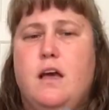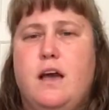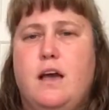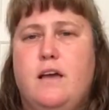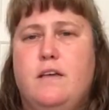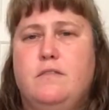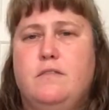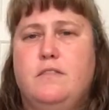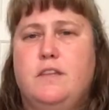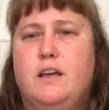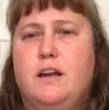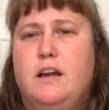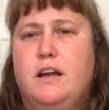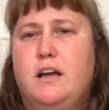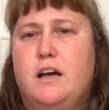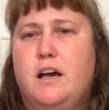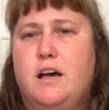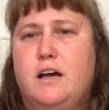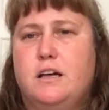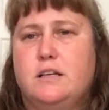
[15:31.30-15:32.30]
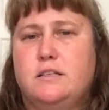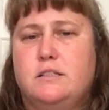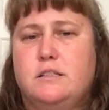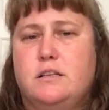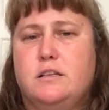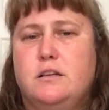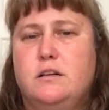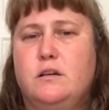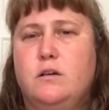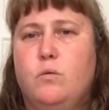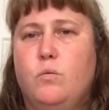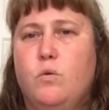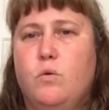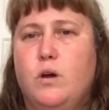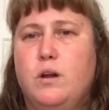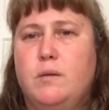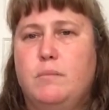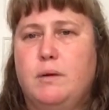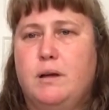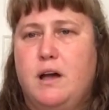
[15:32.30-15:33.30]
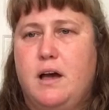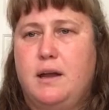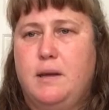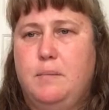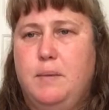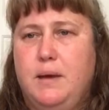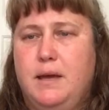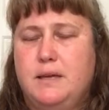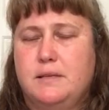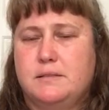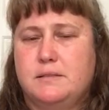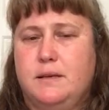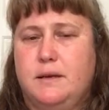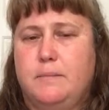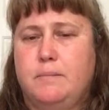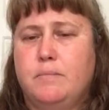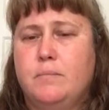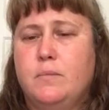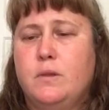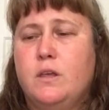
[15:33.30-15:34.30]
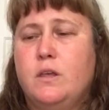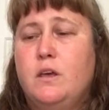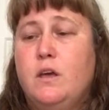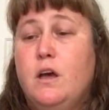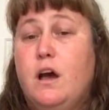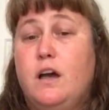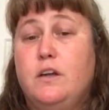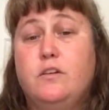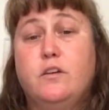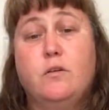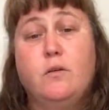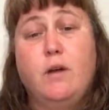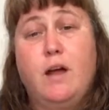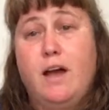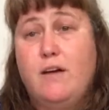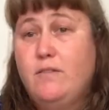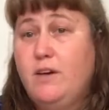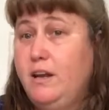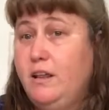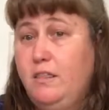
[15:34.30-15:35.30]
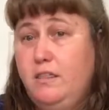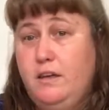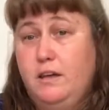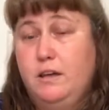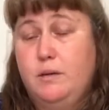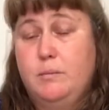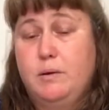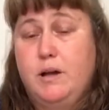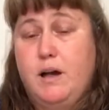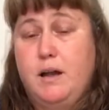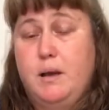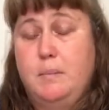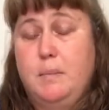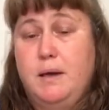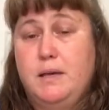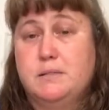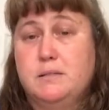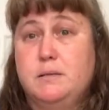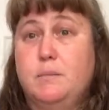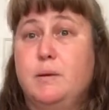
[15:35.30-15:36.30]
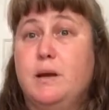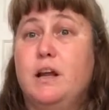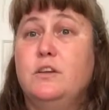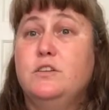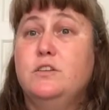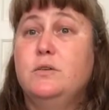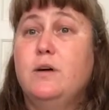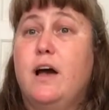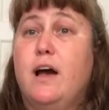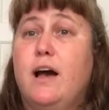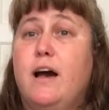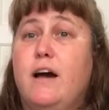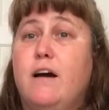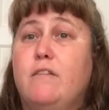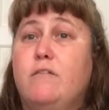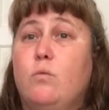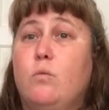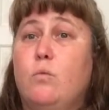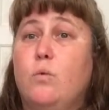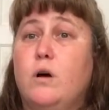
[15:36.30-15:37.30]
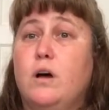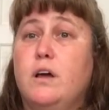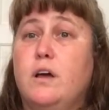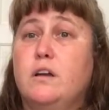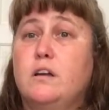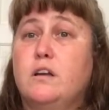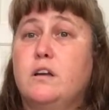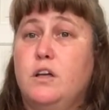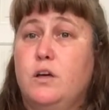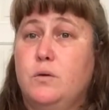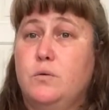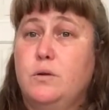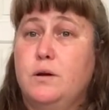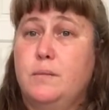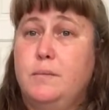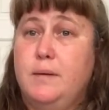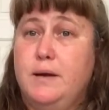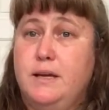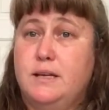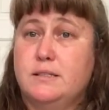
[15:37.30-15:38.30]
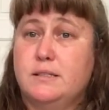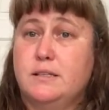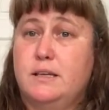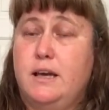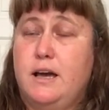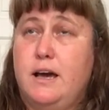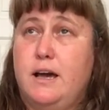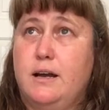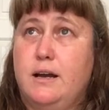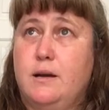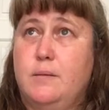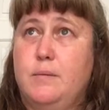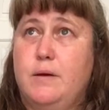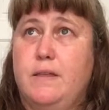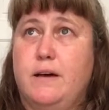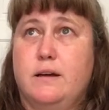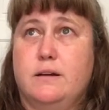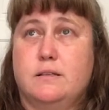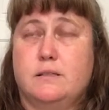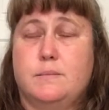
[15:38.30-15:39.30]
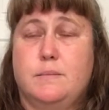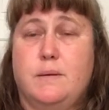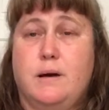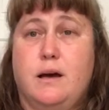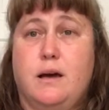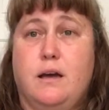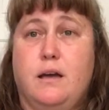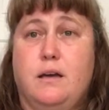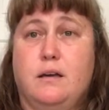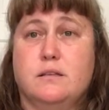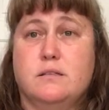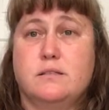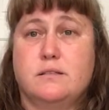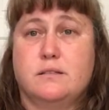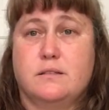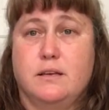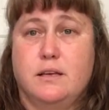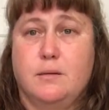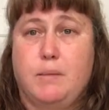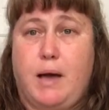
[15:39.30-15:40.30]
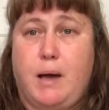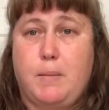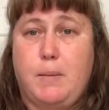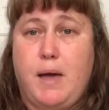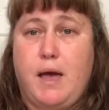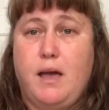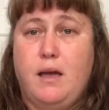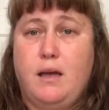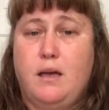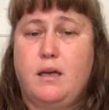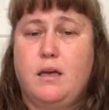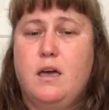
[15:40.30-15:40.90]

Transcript: And then I got one in Makani Paisley. I don't have anything in Makani Paisley, but I do have one Kona Paisley item, and that is my sling backpack.